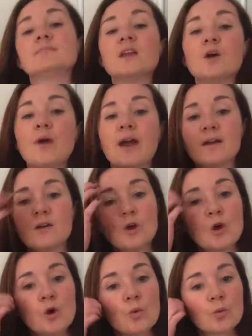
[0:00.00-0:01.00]
Okay,
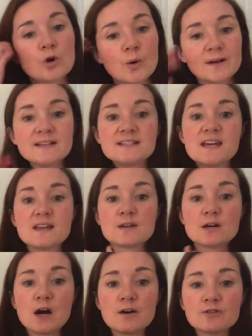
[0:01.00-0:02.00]
we're going to take the
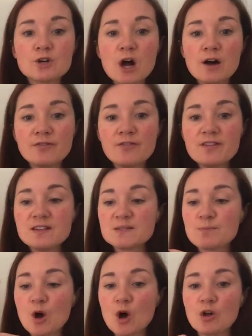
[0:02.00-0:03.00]
cover off of this
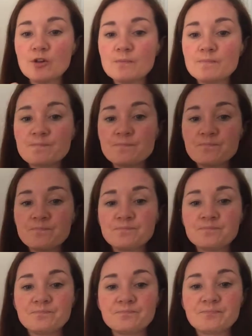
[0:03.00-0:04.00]
ball
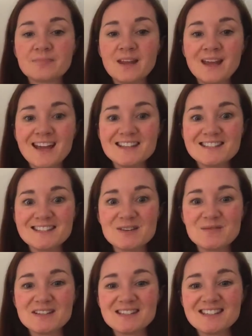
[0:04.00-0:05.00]
and see
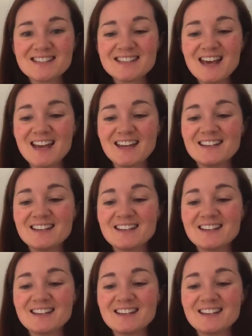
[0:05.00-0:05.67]
what's inside.